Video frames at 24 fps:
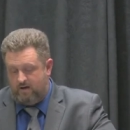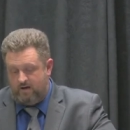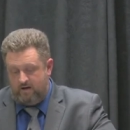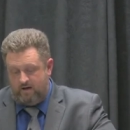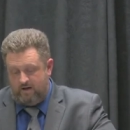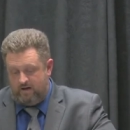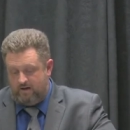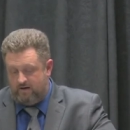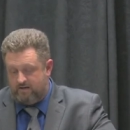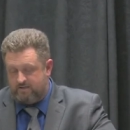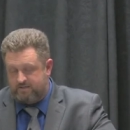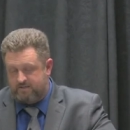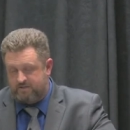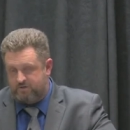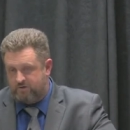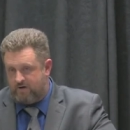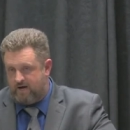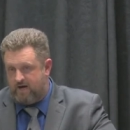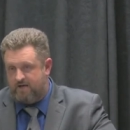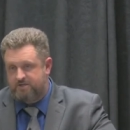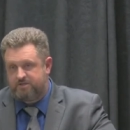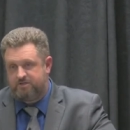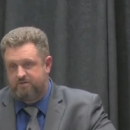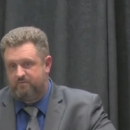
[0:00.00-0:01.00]
And it's a
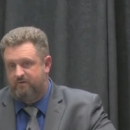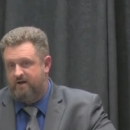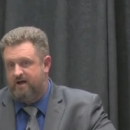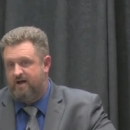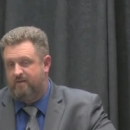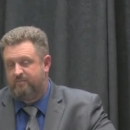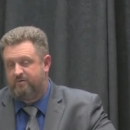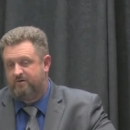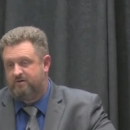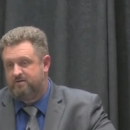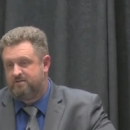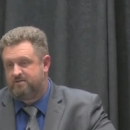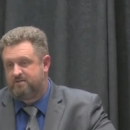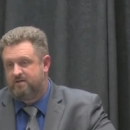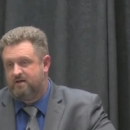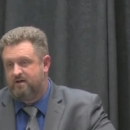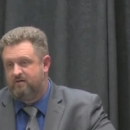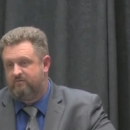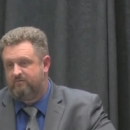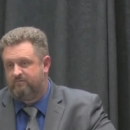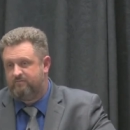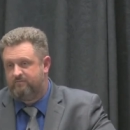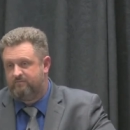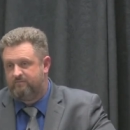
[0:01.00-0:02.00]
tragedy what happened in his
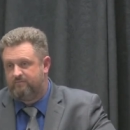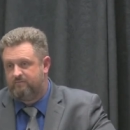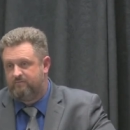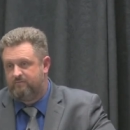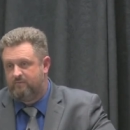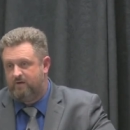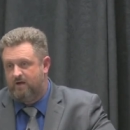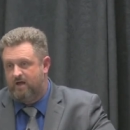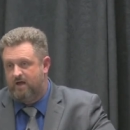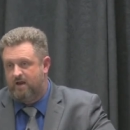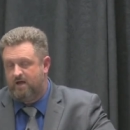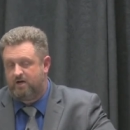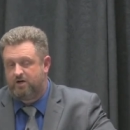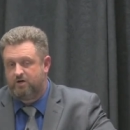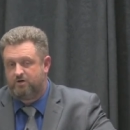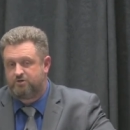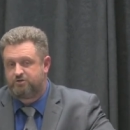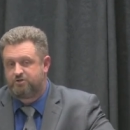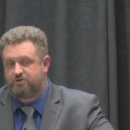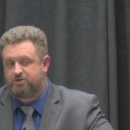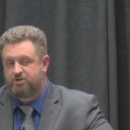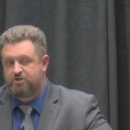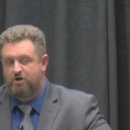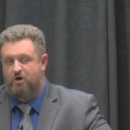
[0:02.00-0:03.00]
life. And it
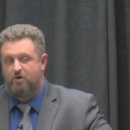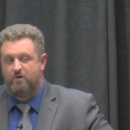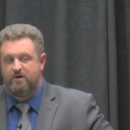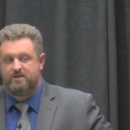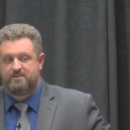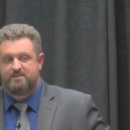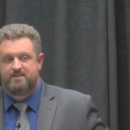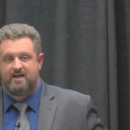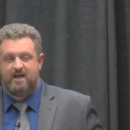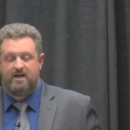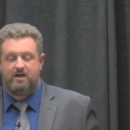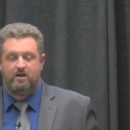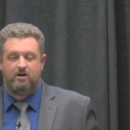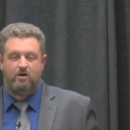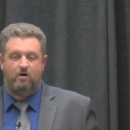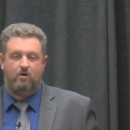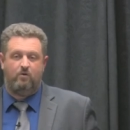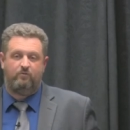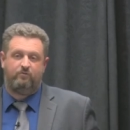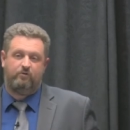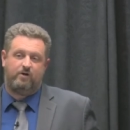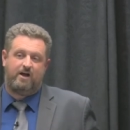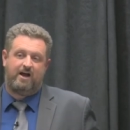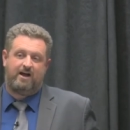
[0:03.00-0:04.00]
goes to show us that, you know,
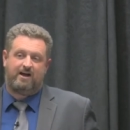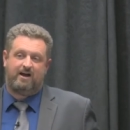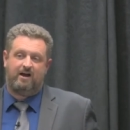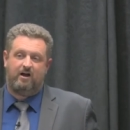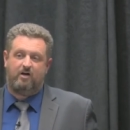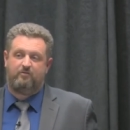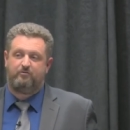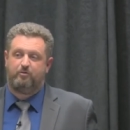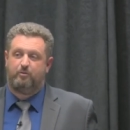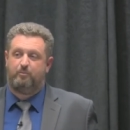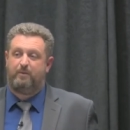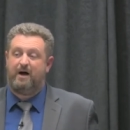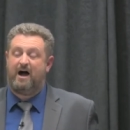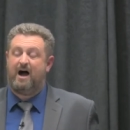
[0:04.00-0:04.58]
if we're not careful,